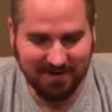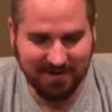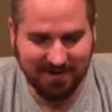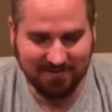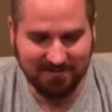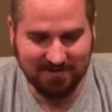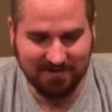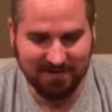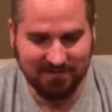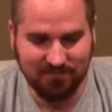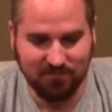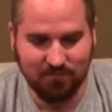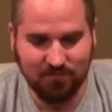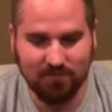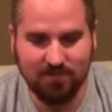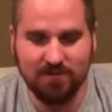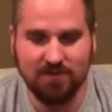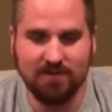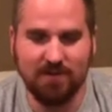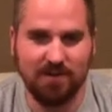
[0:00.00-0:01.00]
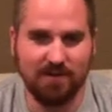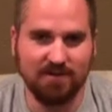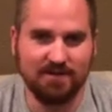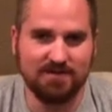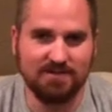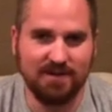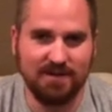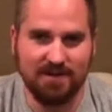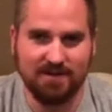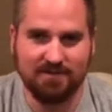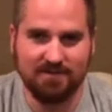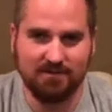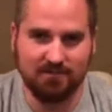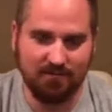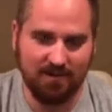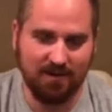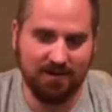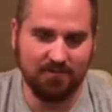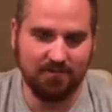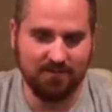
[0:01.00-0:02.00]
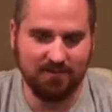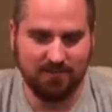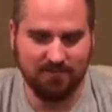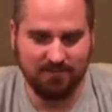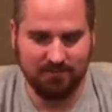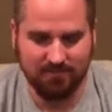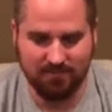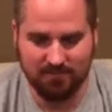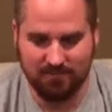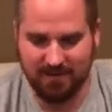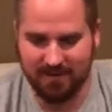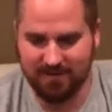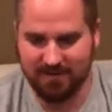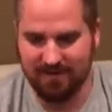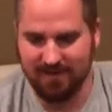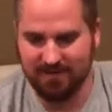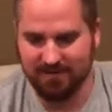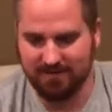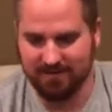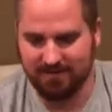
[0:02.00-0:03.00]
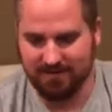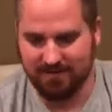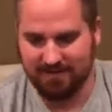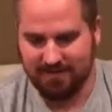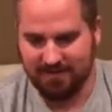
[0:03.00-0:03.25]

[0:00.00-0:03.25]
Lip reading: It has kind of a real hard tank to the right when I throw it backhand.